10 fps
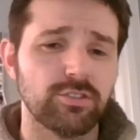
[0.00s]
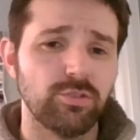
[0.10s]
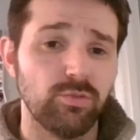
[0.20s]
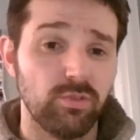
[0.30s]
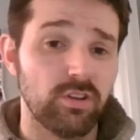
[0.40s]

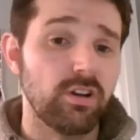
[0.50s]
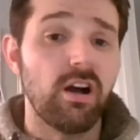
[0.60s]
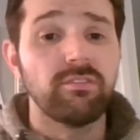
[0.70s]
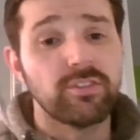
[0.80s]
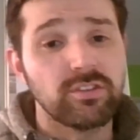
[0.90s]
to look
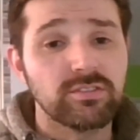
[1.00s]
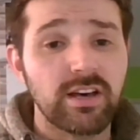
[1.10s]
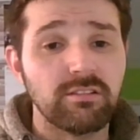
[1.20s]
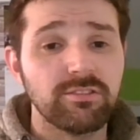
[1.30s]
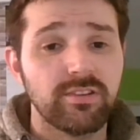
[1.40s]
after
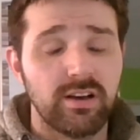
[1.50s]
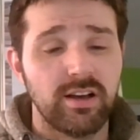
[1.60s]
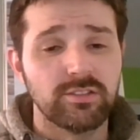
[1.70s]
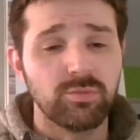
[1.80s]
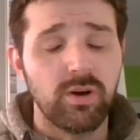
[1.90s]
yourself
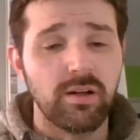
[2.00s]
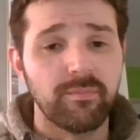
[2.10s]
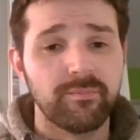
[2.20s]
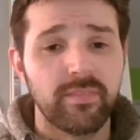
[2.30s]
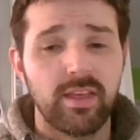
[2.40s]
as well.